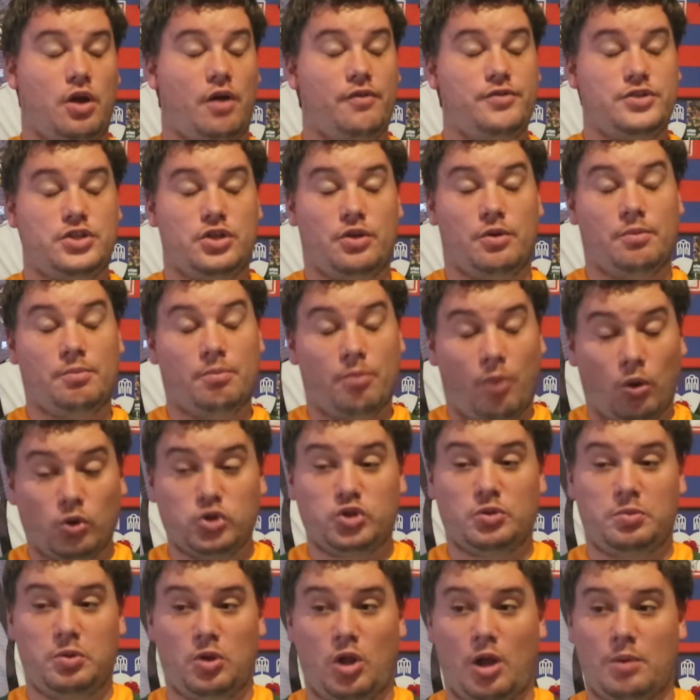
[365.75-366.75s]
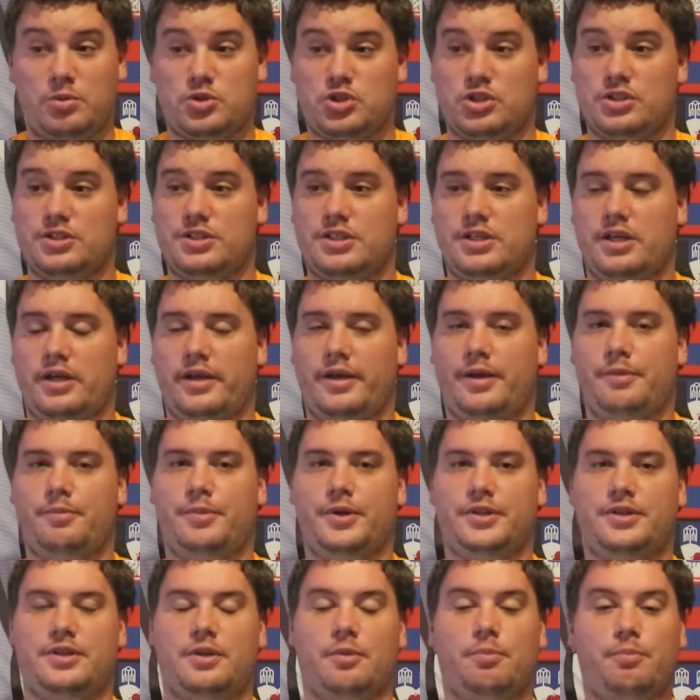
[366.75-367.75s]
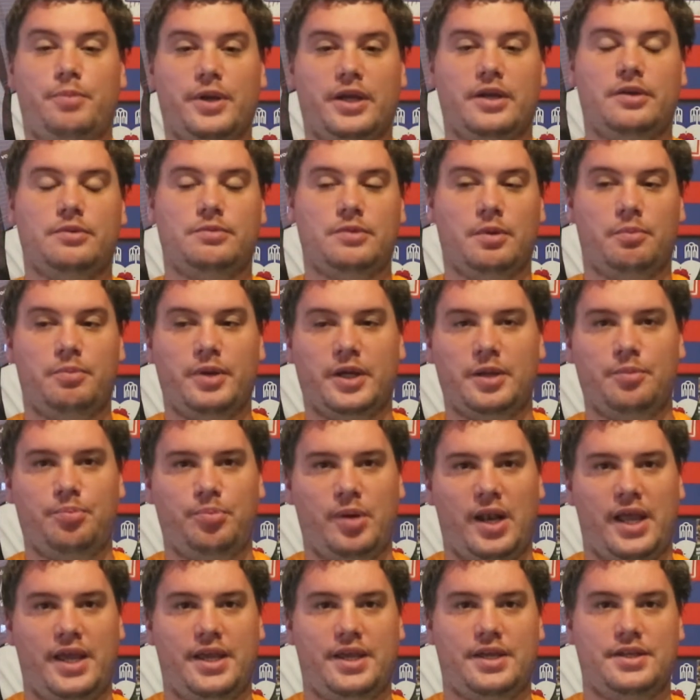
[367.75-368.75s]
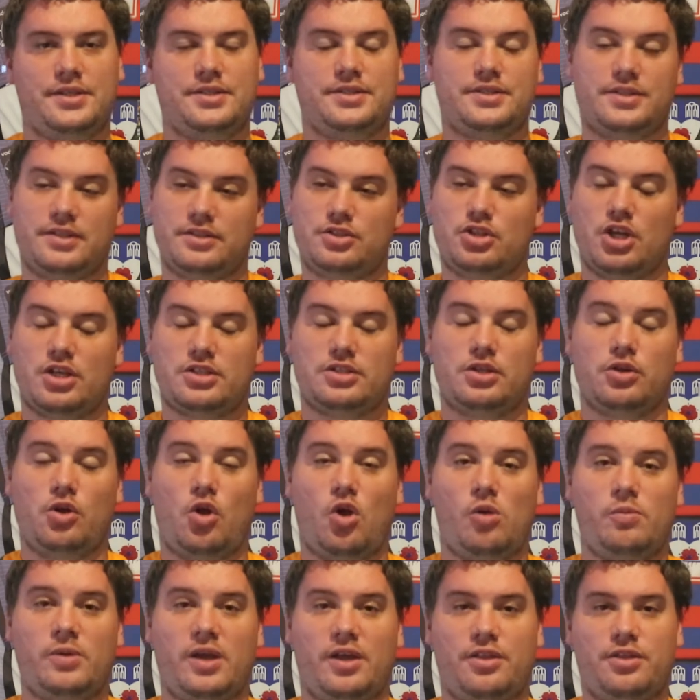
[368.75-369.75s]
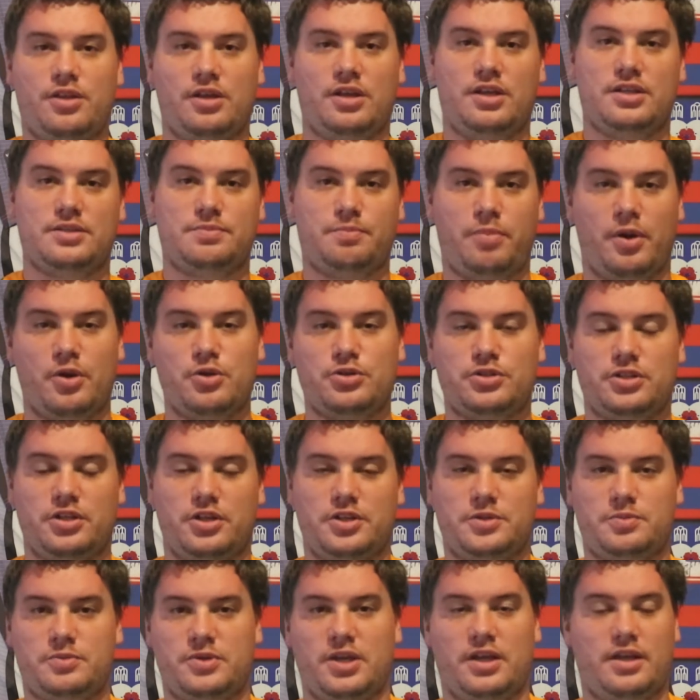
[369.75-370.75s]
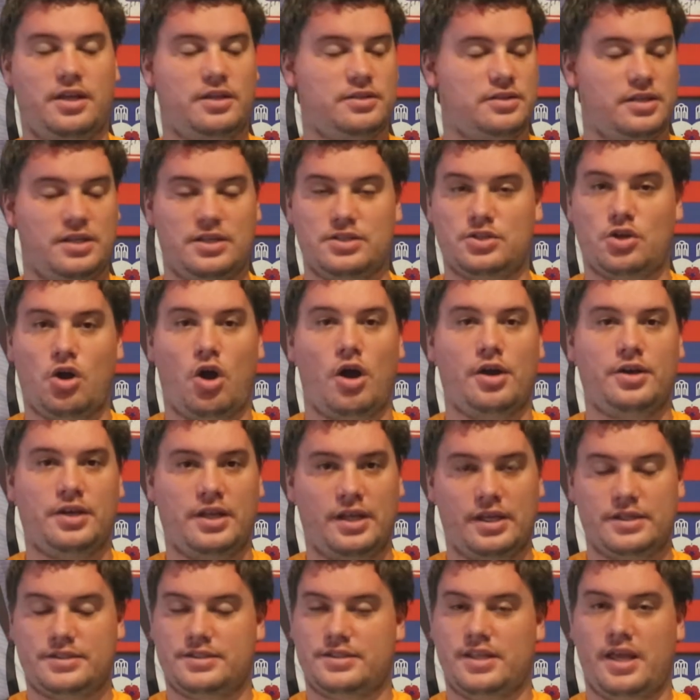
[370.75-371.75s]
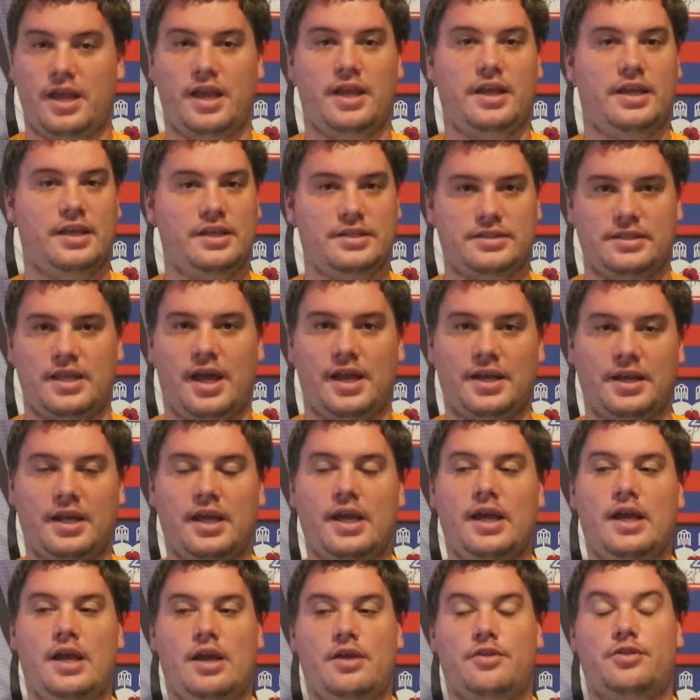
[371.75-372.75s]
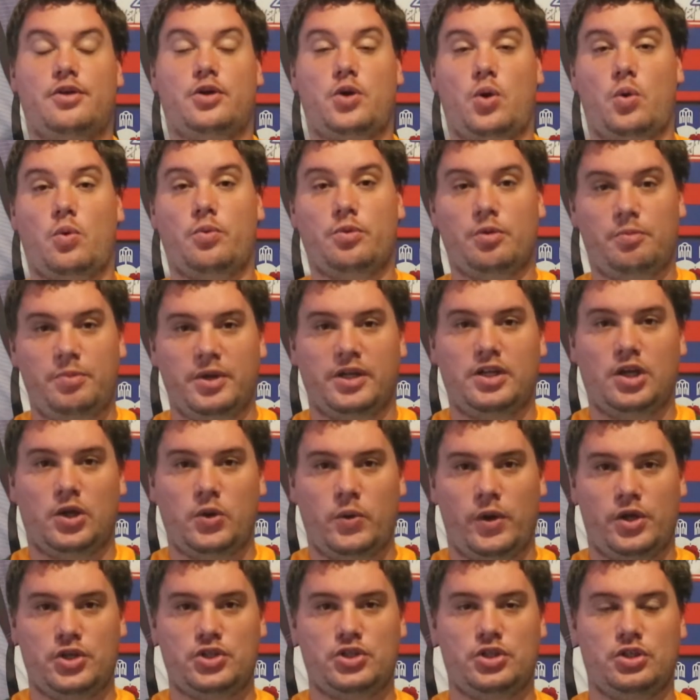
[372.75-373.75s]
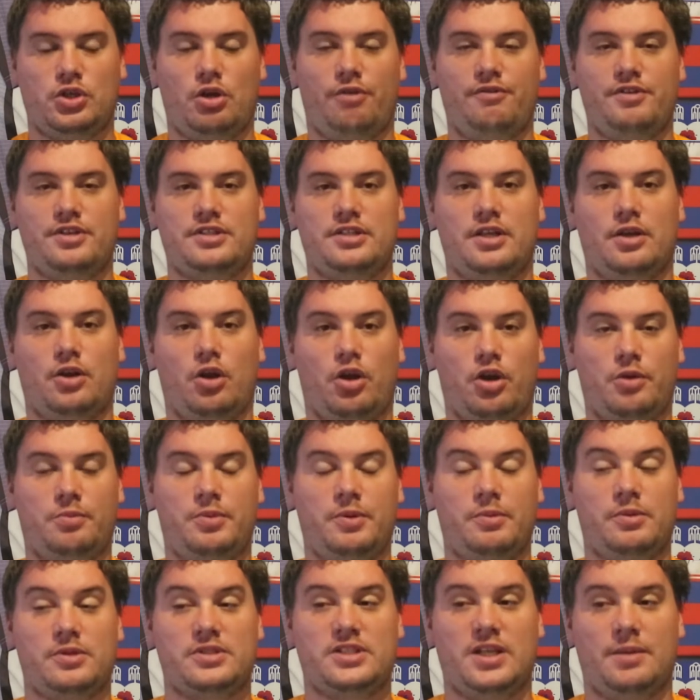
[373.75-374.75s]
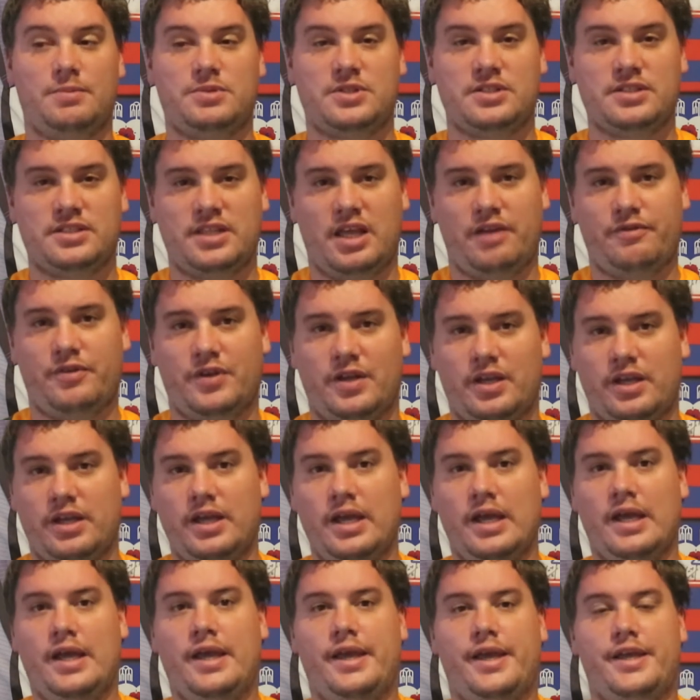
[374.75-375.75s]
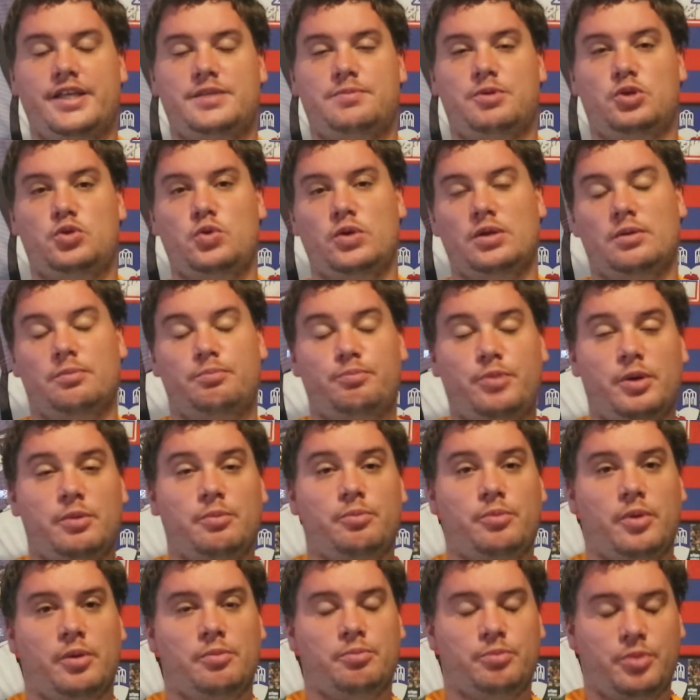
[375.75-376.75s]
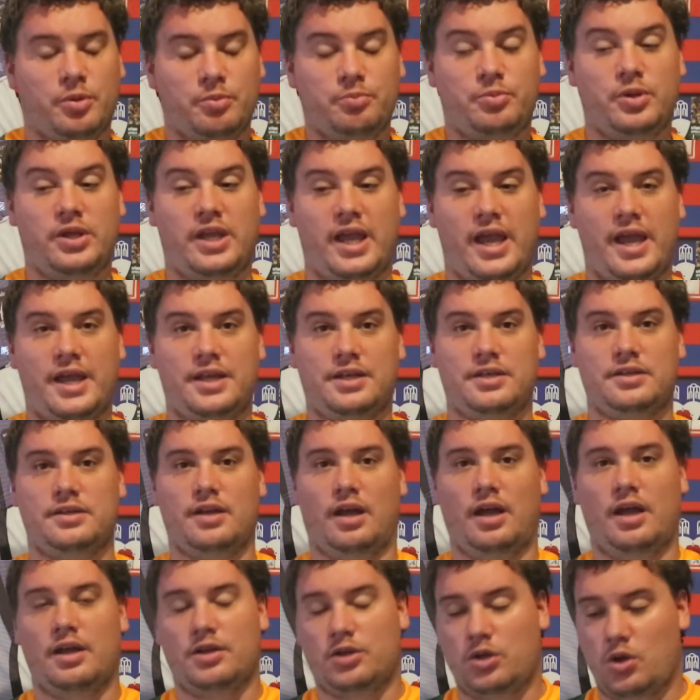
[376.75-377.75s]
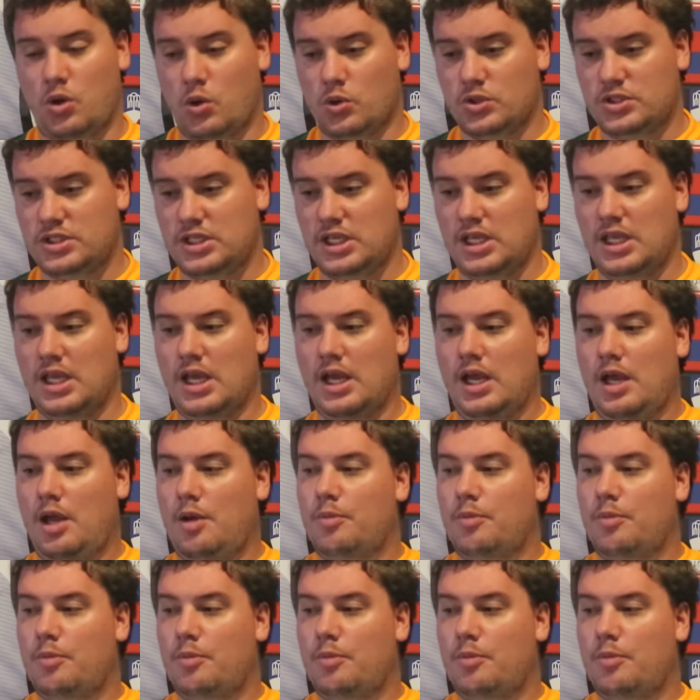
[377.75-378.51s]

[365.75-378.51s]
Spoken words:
Obviously, there are multiple options here, but the big players, Cheston Colby, I think, has posted his ticket. He's gone. It's there. He's done. The bigger question, obviously, a lot of people live in South Africa, is between Mpimpi and Nkosi.